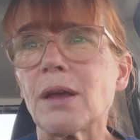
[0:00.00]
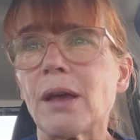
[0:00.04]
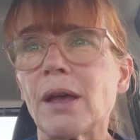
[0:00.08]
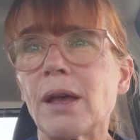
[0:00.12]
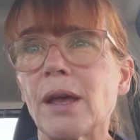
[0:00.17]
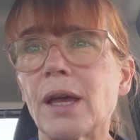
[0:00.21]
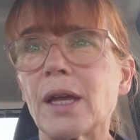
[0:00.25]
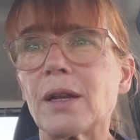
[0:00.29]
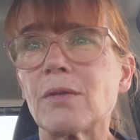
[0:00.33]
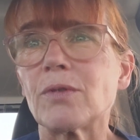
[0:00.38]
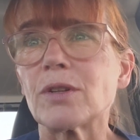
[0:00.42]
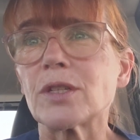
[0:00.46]

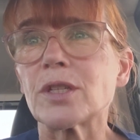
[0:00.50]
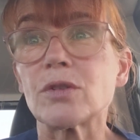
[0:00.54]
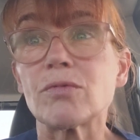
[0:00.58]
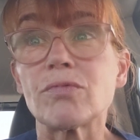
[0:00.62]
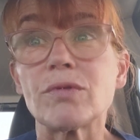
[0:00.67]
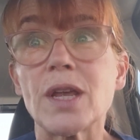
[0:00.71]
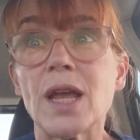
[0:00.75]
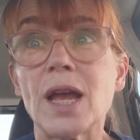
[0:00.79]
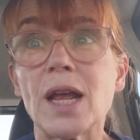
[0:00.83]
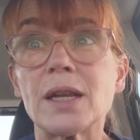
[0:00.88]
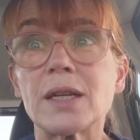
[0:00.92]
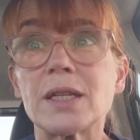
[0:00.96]
Hyde was a
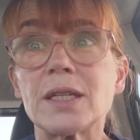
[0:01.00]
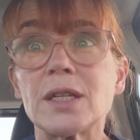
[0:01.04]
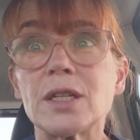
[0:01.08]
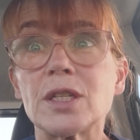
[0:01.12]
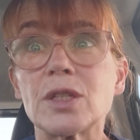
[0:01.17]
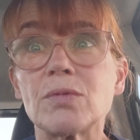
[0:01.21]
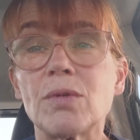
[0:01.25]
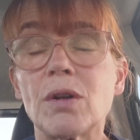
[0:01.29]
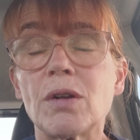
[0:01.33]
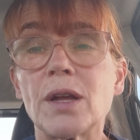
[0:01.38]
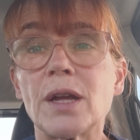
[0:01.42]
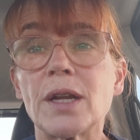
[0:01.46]
reality
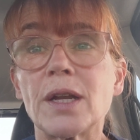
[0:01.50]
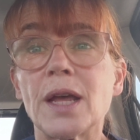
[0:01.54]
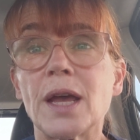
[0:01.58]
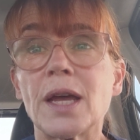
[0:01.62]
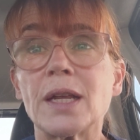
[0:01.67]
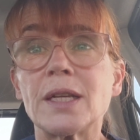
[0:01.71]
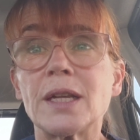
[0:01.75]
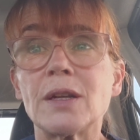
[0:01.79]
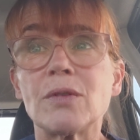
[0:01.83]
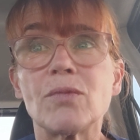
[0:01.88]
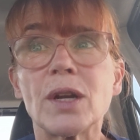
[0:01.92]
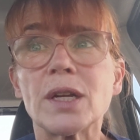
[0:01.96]
as well, and I
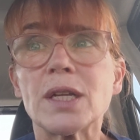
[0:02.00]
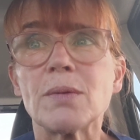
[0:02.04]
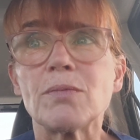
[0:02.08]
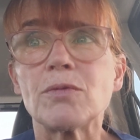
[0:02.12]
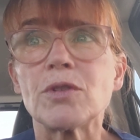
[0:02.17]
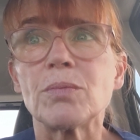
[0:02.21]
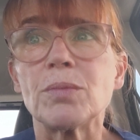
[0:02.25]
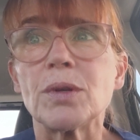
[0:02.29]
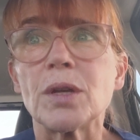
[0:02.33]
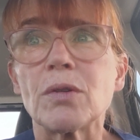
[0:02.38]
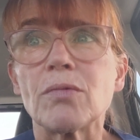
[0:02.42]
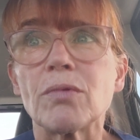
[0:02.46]
didn't want him
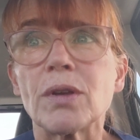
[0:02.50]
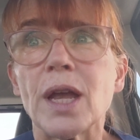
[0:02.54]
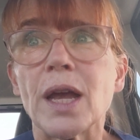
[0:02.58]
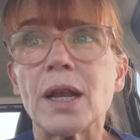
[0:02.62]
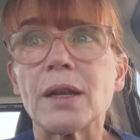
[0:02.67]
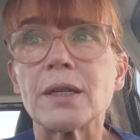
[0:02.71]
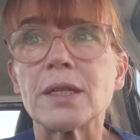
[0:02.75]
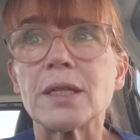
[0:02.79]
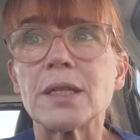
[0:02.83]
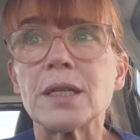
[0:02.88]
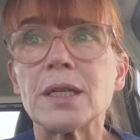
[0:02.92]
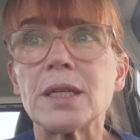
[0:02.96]
to be a
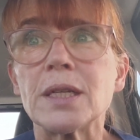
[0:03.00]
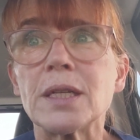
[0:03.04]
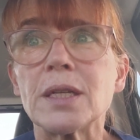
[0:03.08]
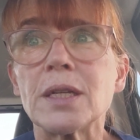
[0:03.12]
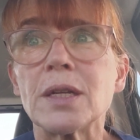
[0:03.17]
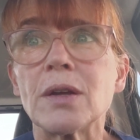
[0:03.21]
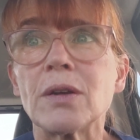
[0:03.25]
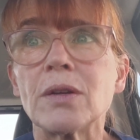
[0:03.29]
reality,